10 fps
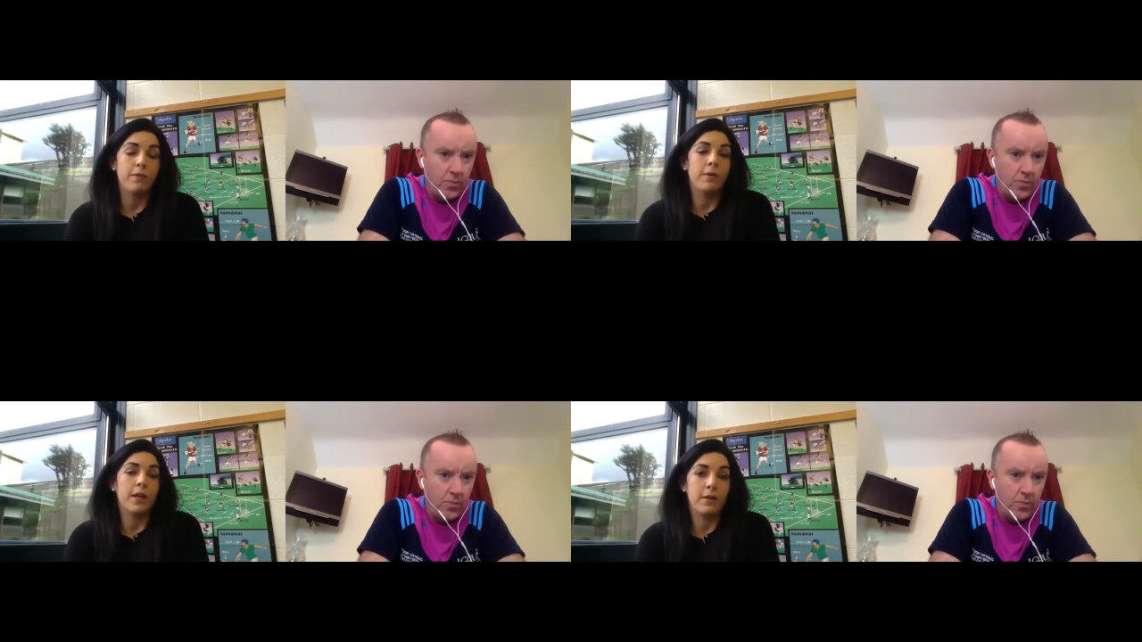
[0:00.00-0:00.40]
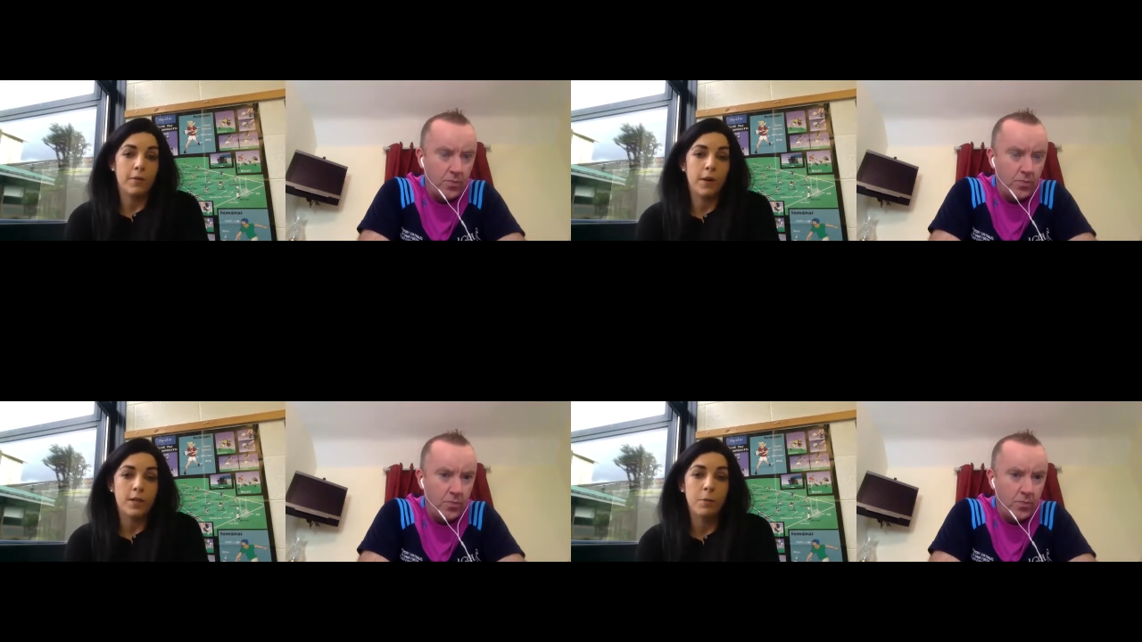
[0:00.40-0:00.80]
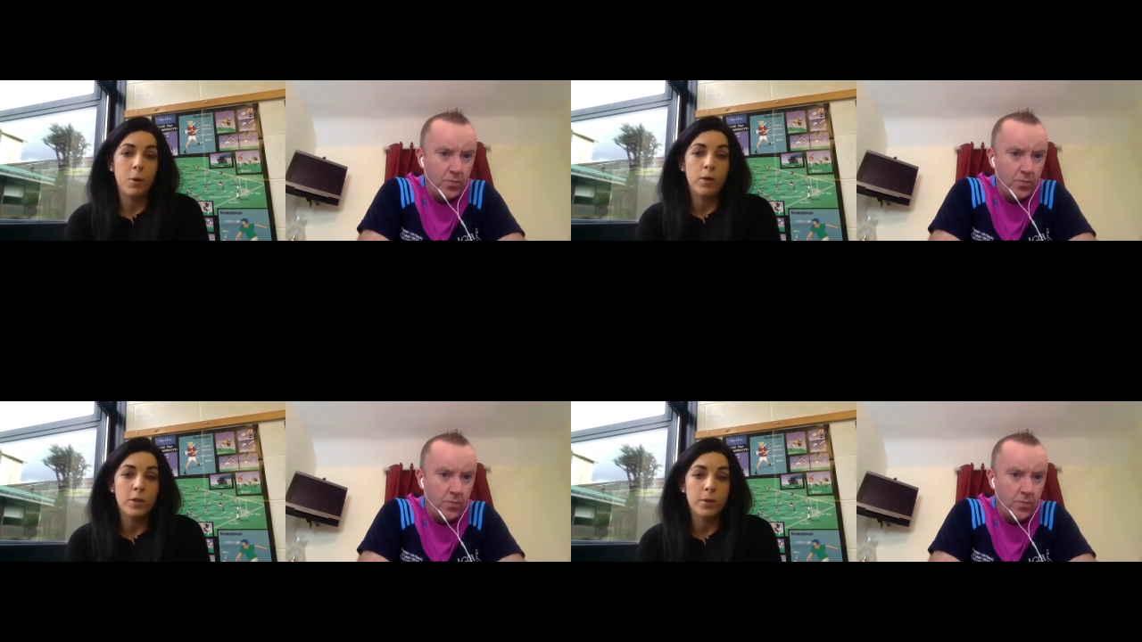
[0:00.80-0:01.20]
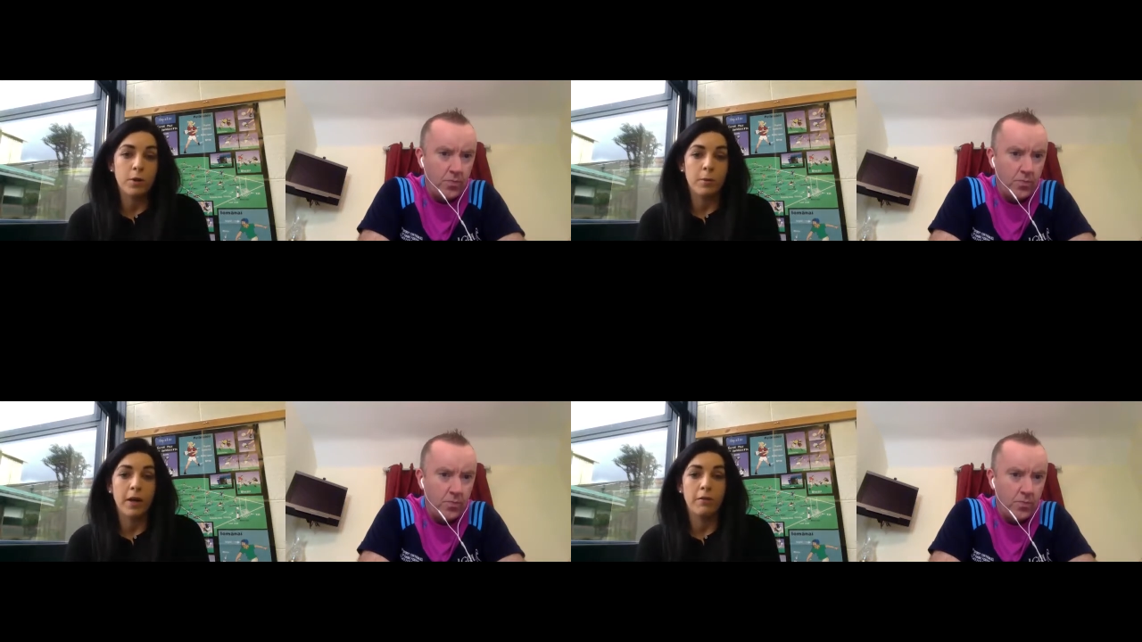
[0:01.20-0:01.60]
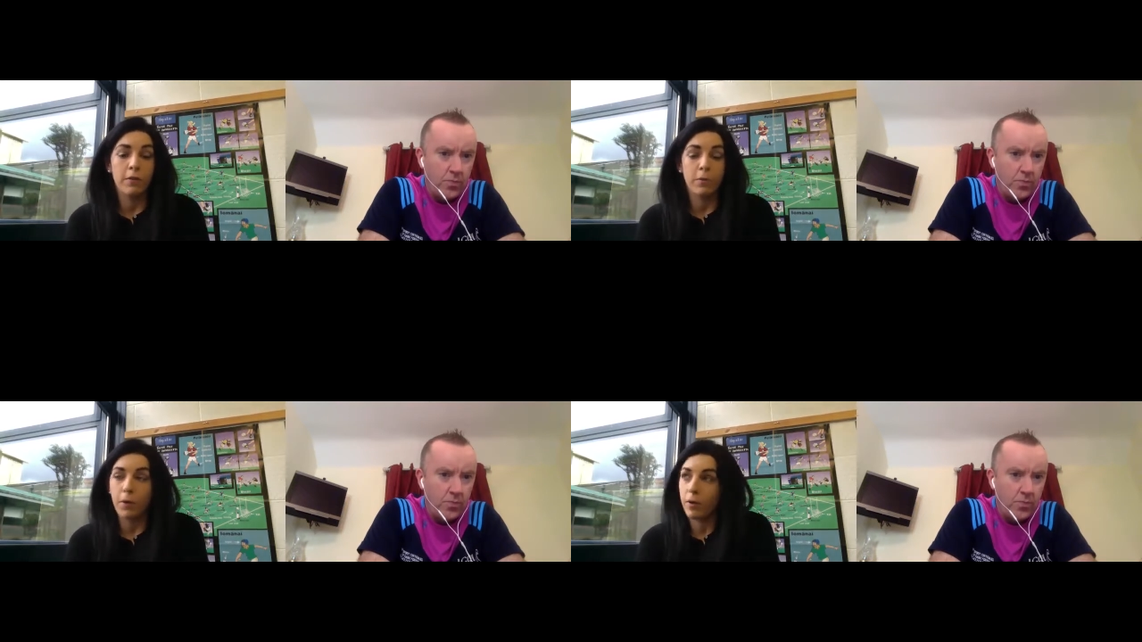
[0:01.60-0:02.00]
Speaker 1: And if, as a bonus, we could play our
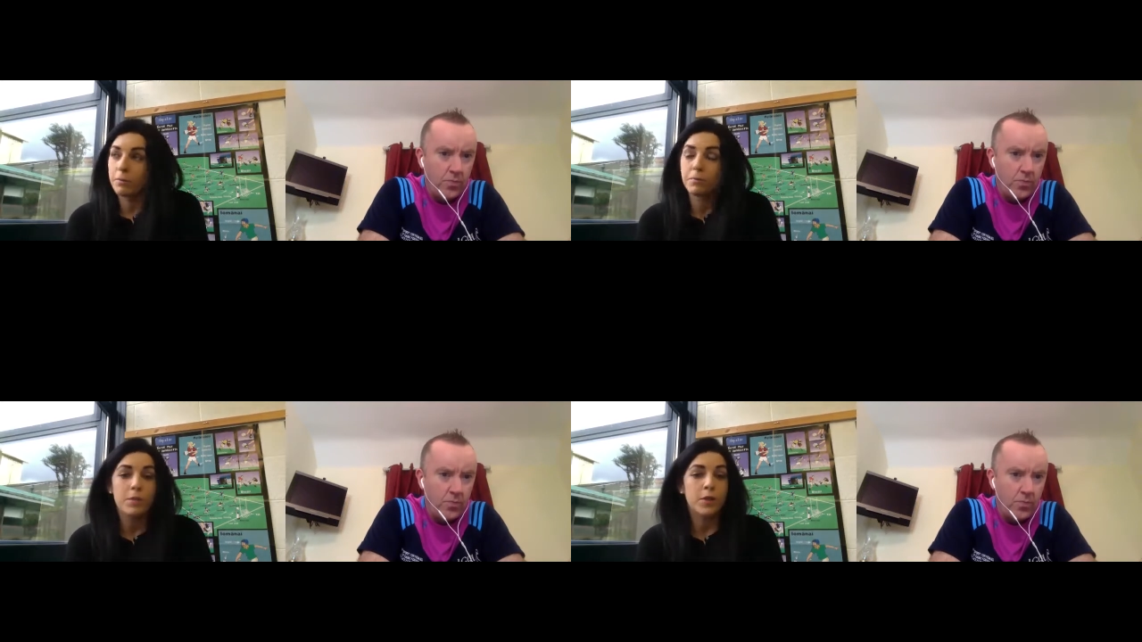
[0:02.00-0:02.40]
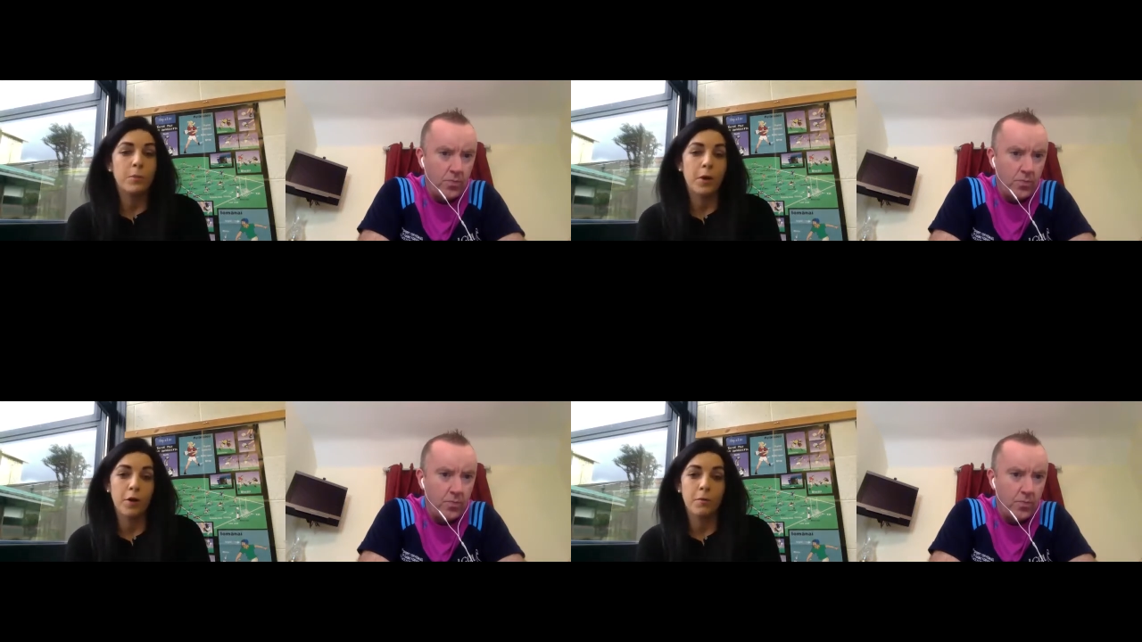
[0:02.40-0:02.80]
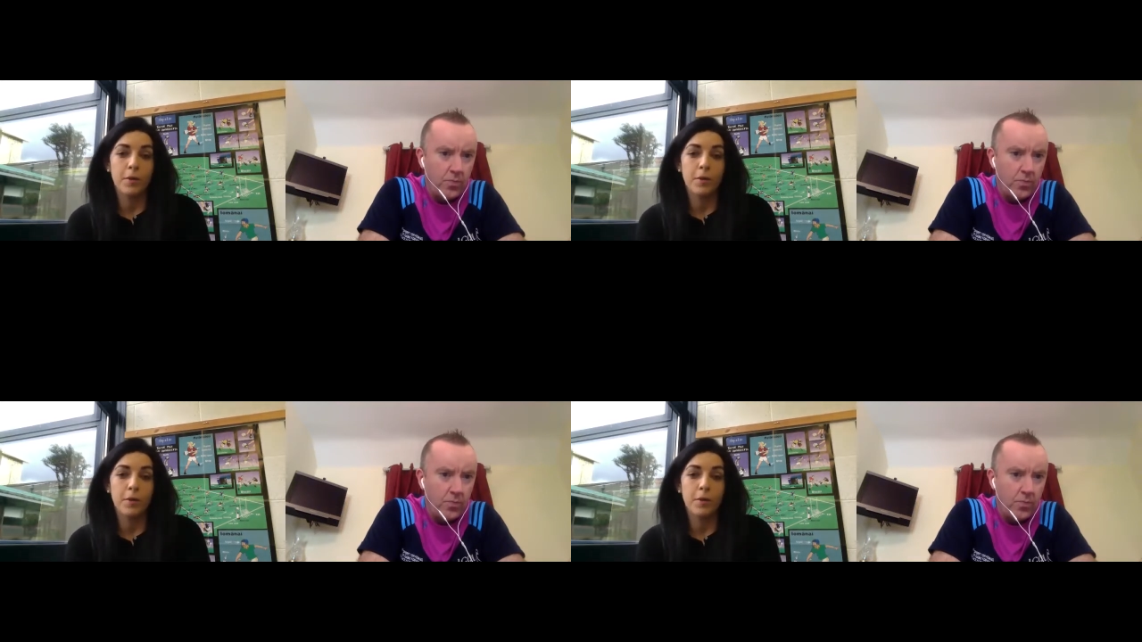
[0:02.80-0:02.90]
football superb.